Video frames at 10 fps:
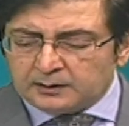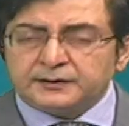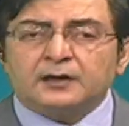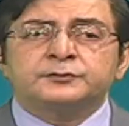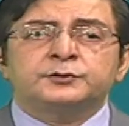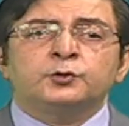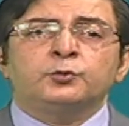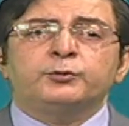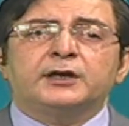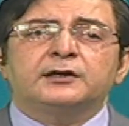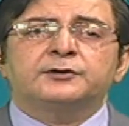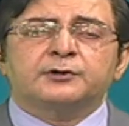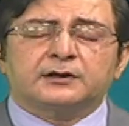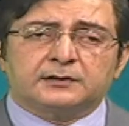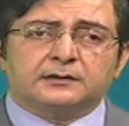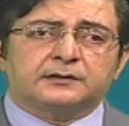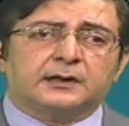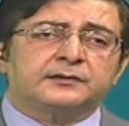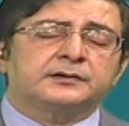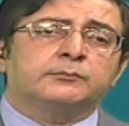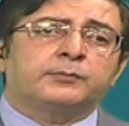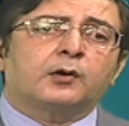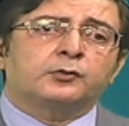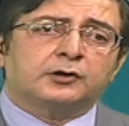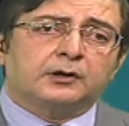There are two very interesting things about